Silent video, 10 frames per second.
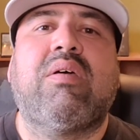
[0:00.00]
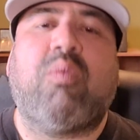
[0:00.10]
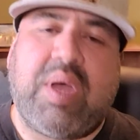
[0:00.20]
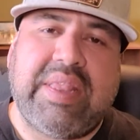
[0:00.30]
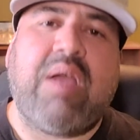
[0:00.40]

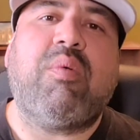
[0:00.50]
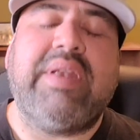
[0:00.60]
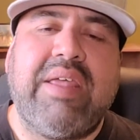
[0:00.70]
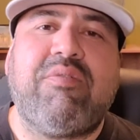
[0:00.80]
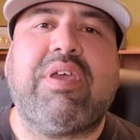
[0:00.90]
when they were
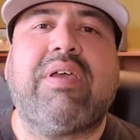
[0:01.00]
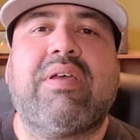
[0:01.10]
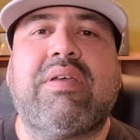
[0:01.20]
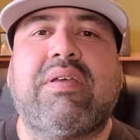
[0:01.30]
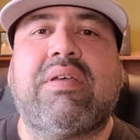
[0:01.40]
living
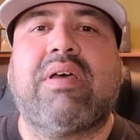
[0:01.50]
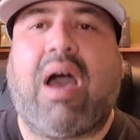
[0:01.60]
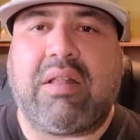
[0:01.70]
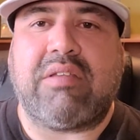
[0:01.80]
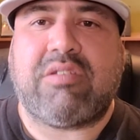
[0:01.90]

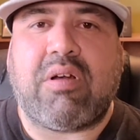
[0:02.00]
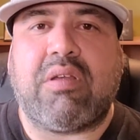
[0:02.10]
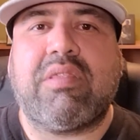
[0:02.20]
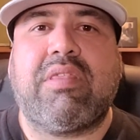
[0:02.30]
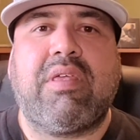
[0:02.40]
on this
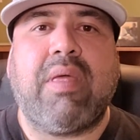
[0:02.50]
earth.